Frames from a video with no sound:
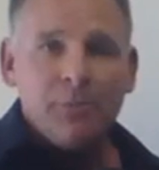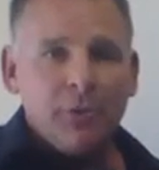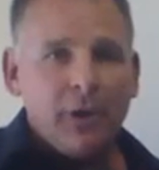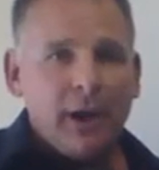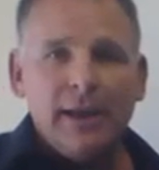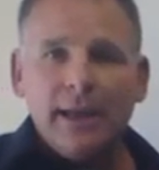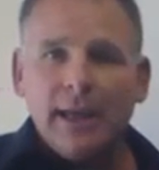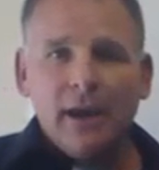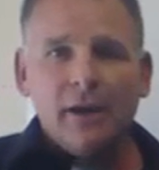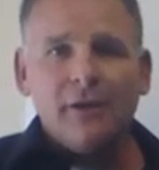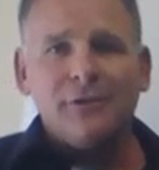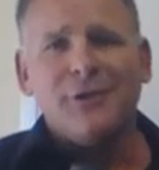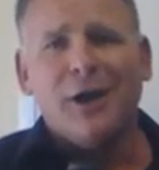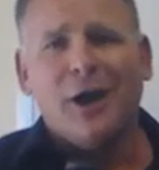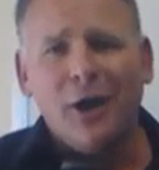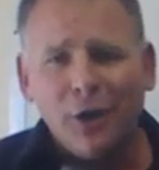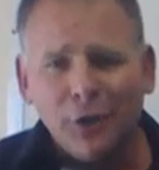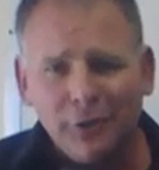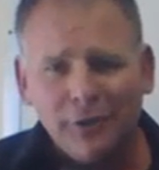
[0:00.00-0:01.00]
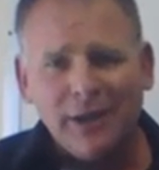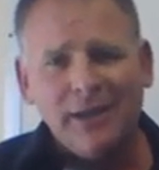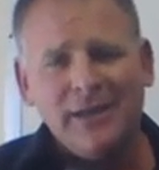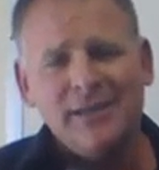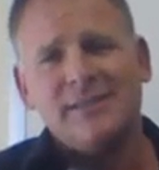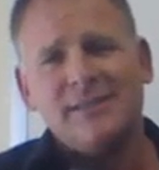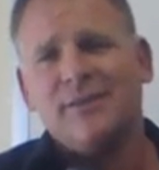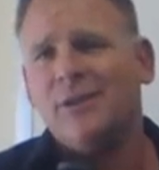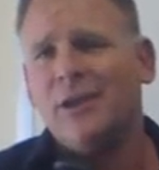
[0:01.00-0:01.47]
up right now. It's
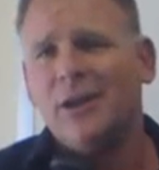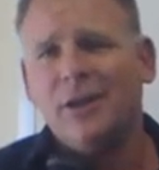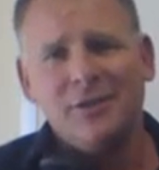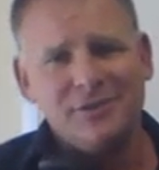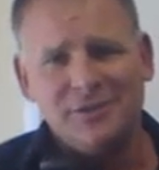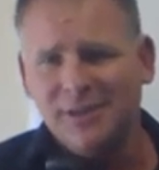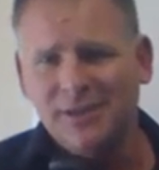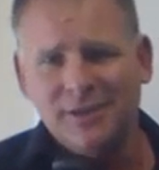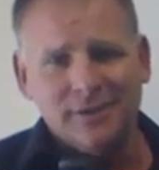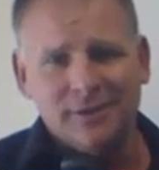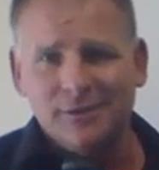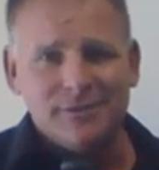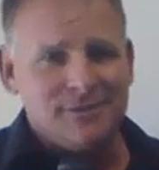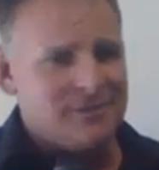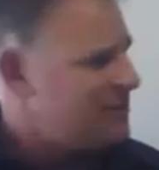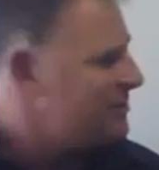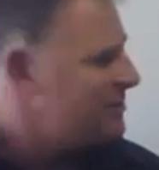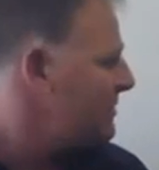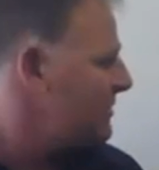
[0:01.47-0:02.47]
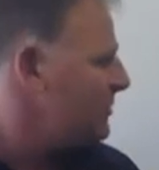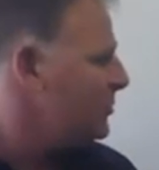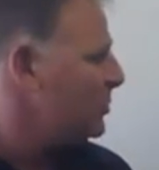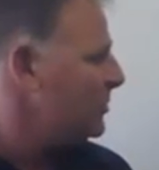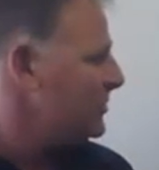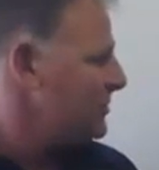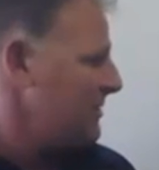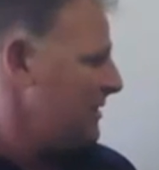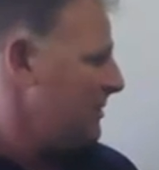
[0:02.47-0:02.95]
$197 a year.
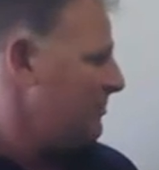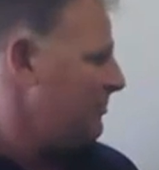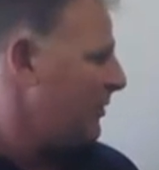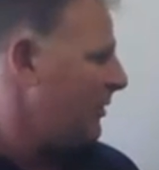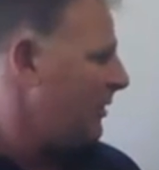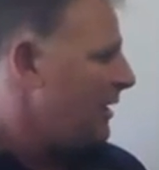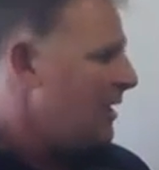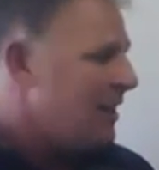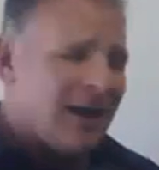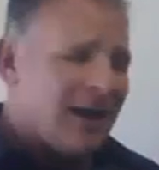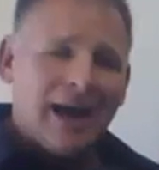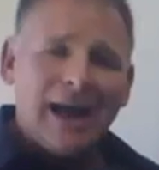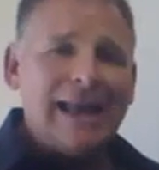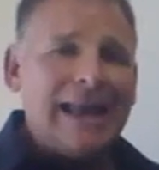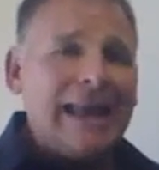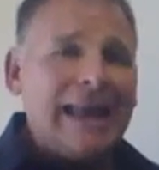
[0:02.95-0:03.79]
Super simple. I